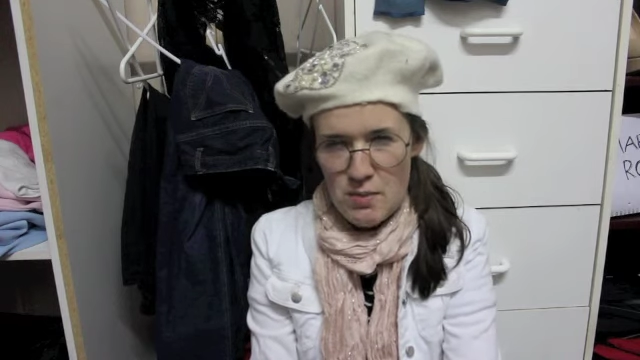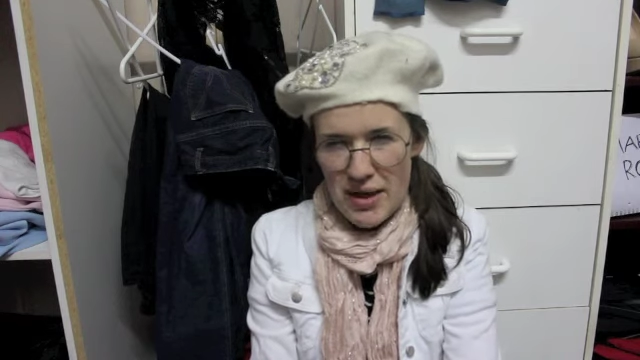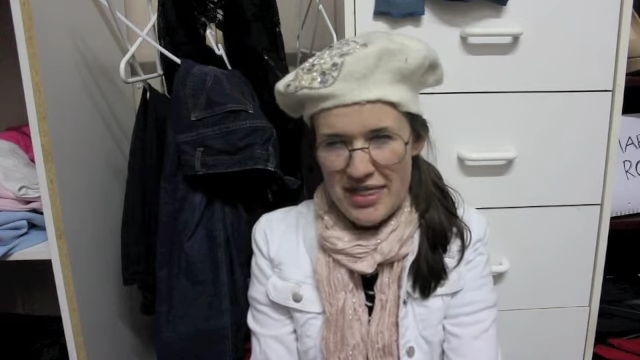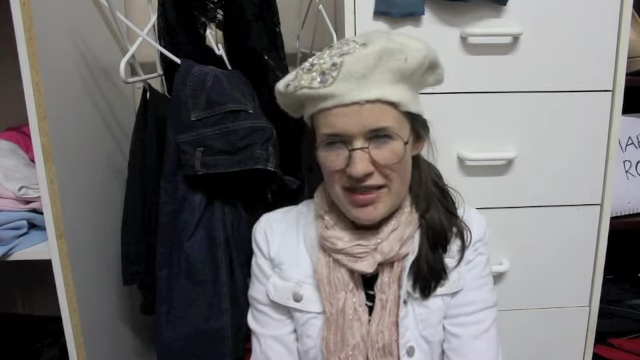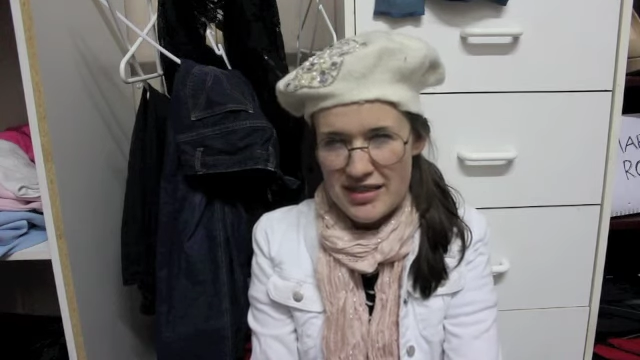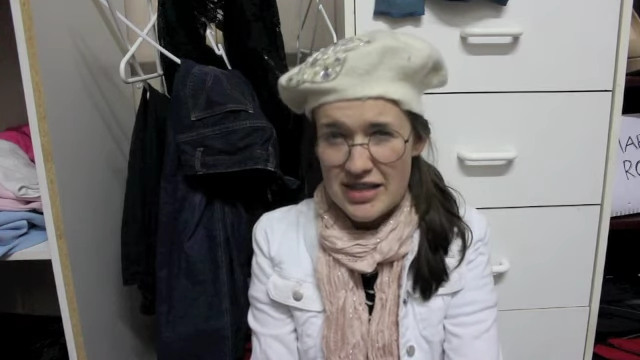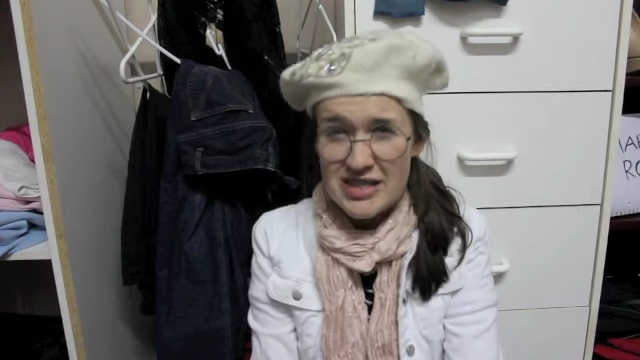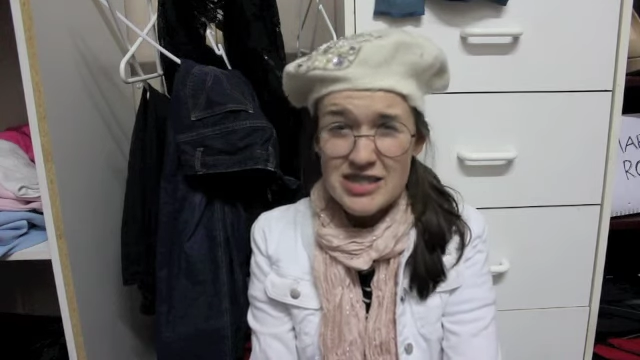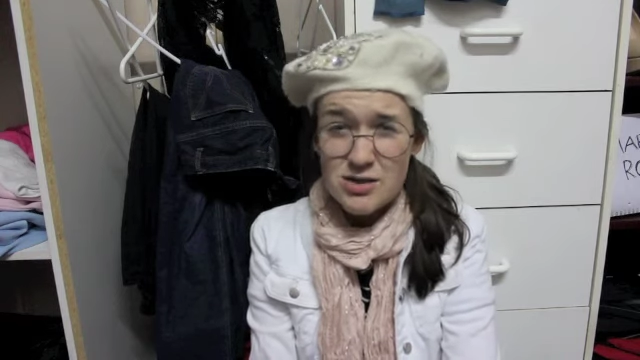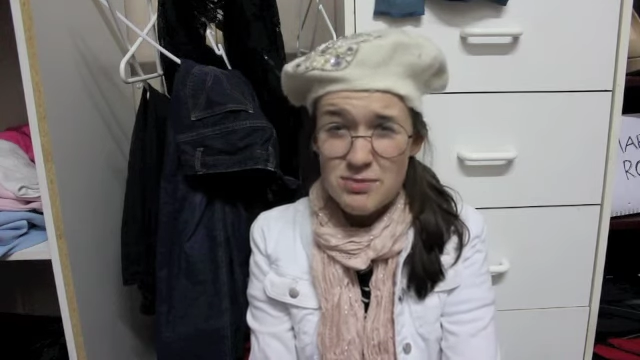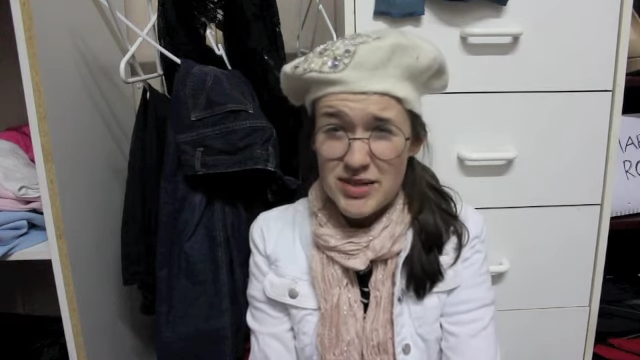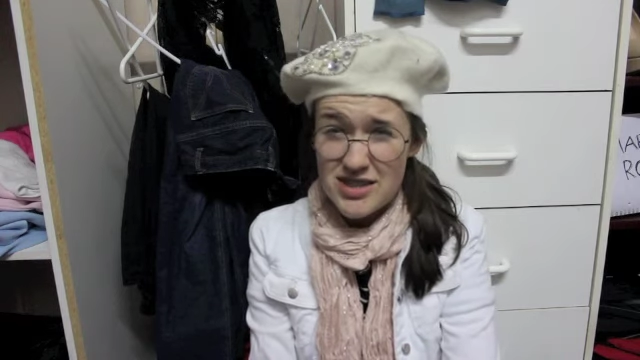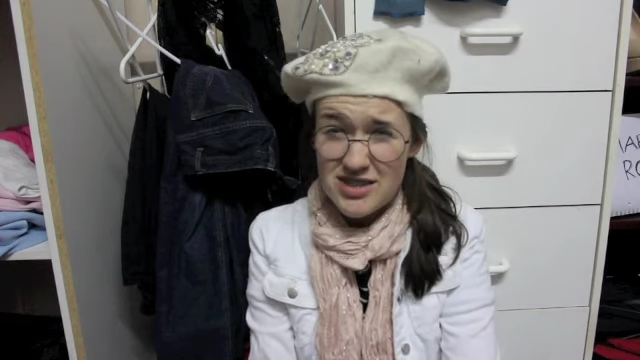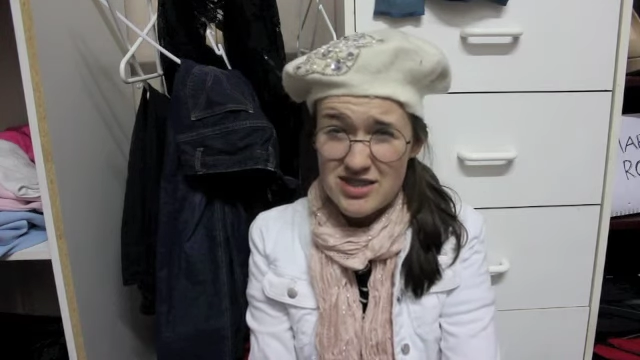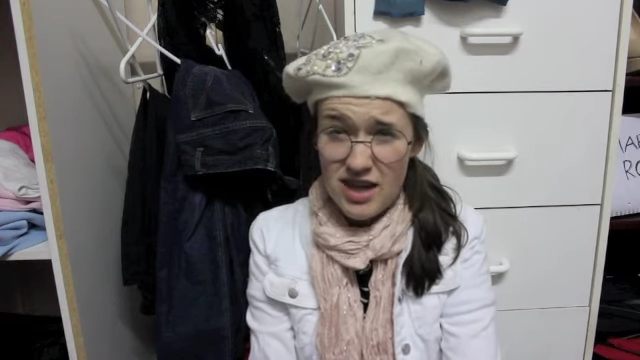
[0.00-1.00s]
I think that's a little
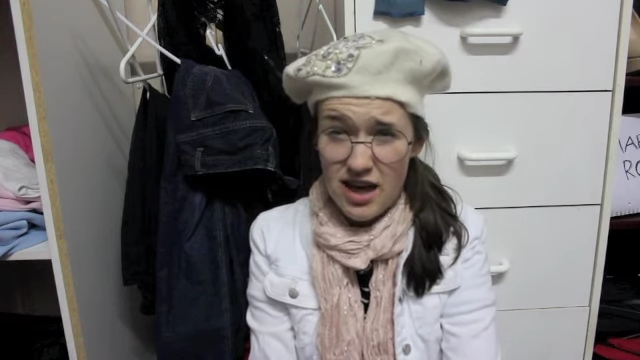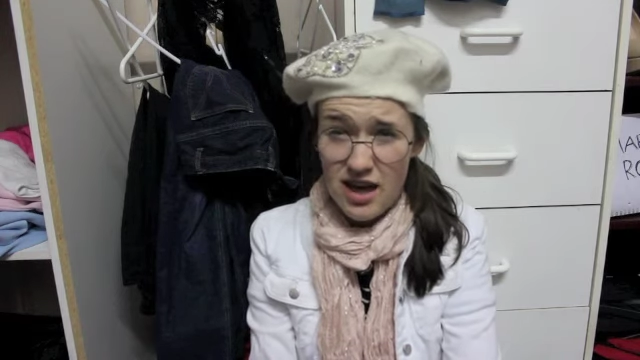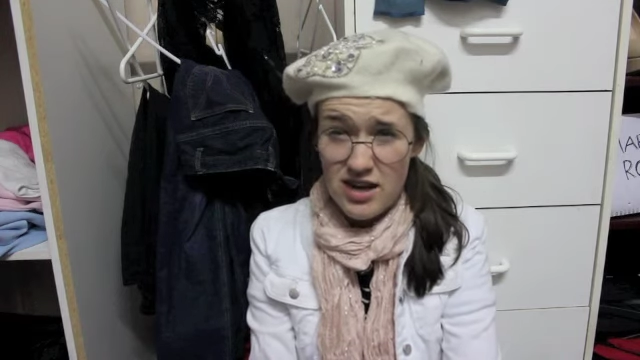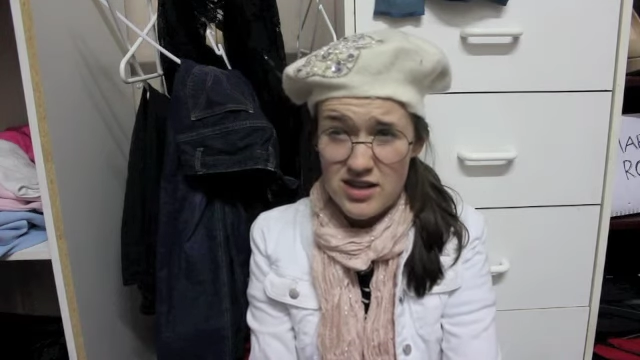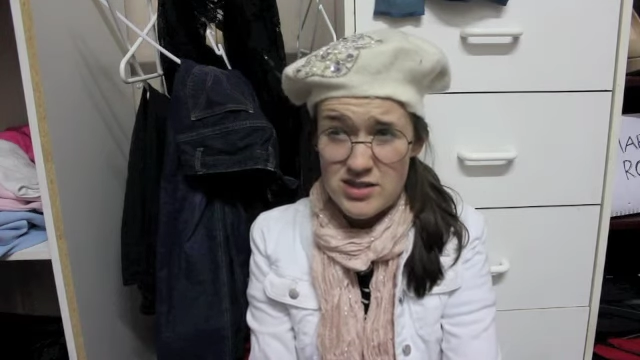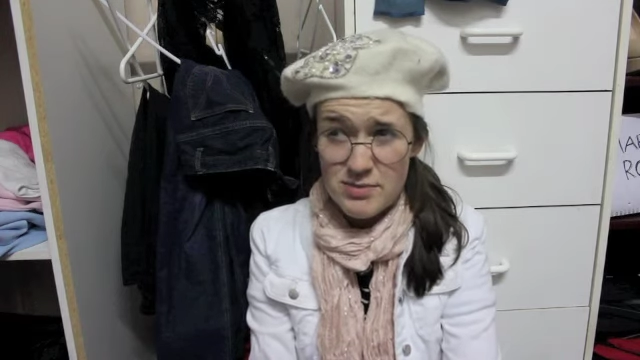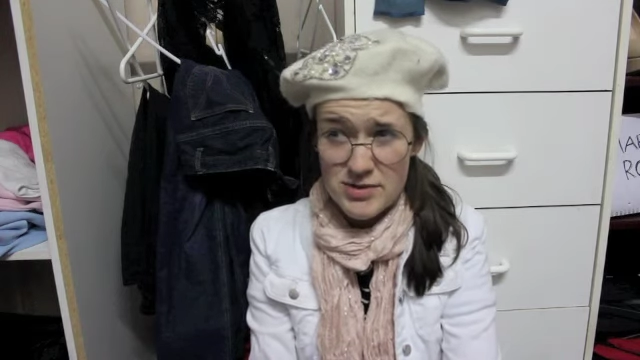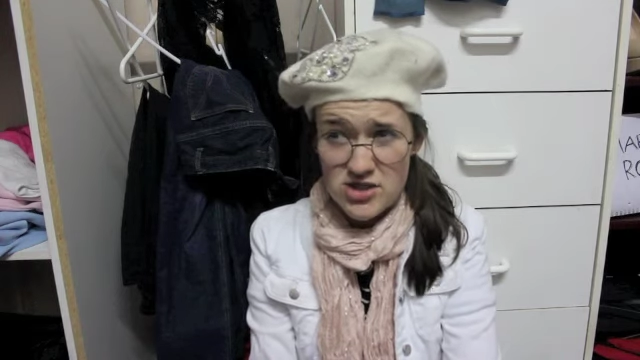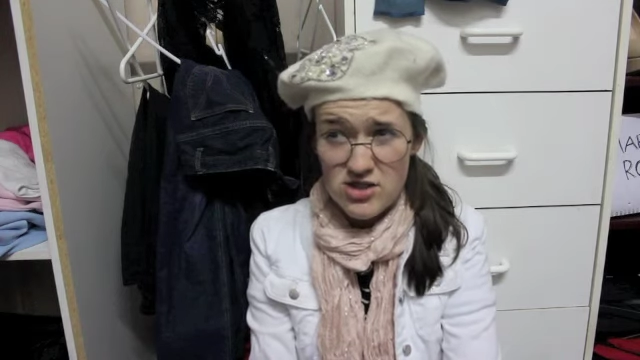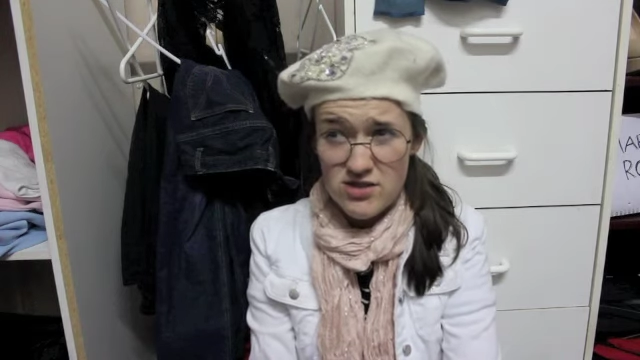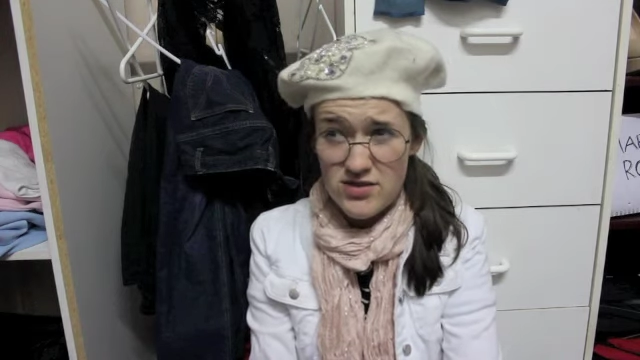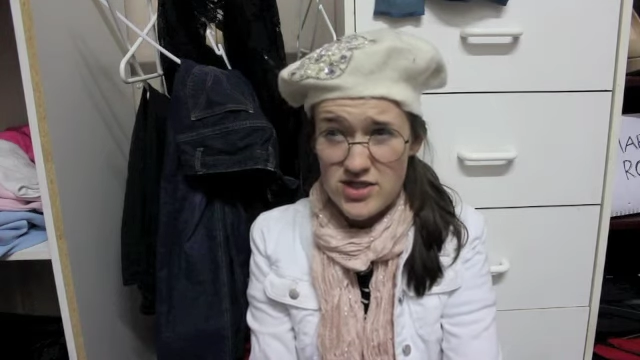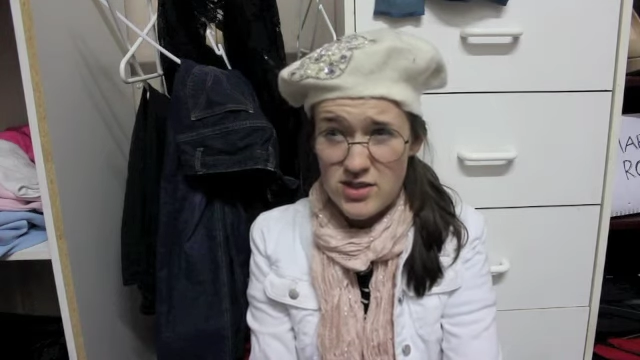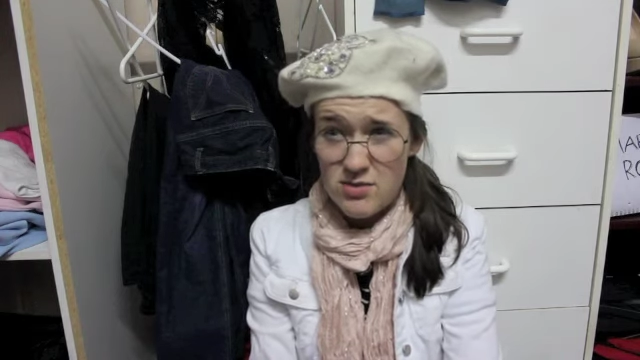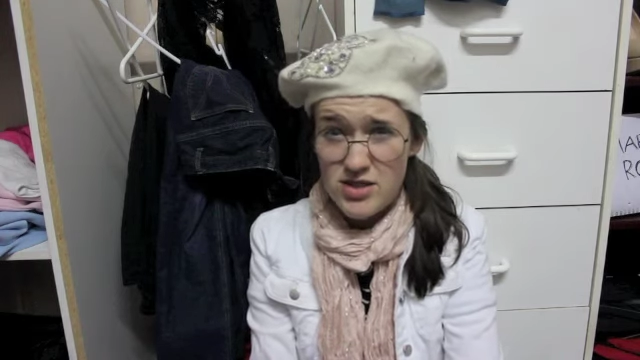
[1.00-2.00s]
bit sad, especially
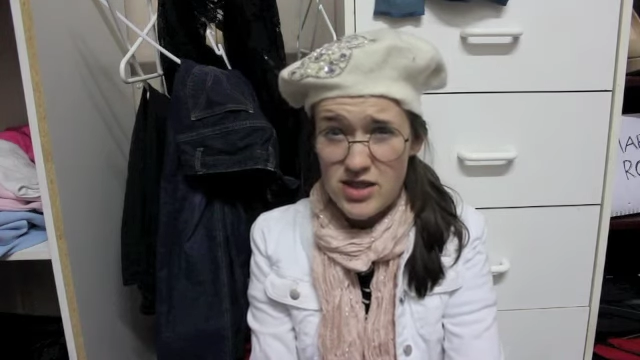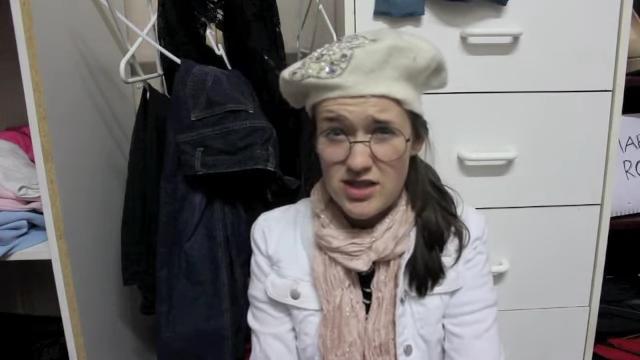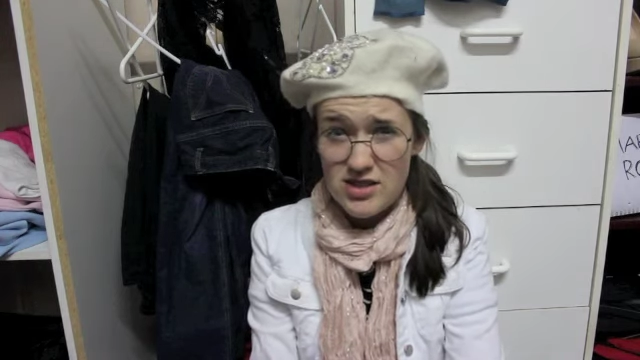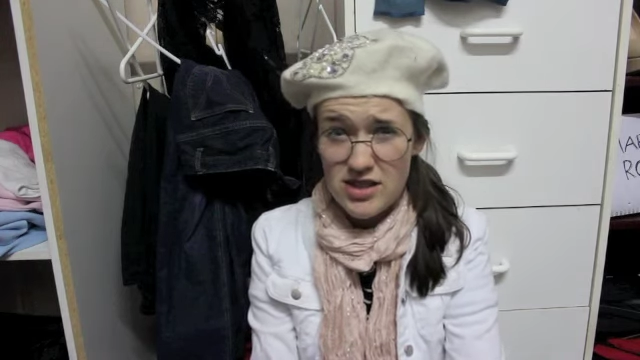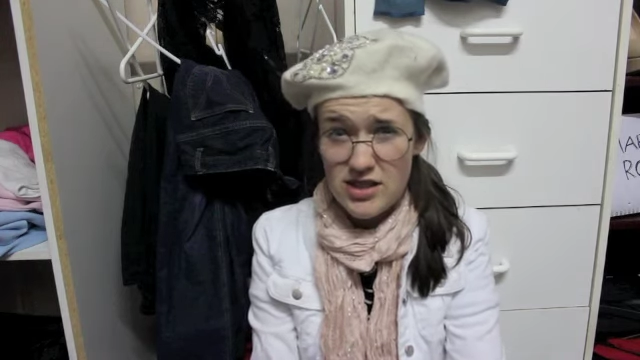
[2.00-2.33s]
for someone that's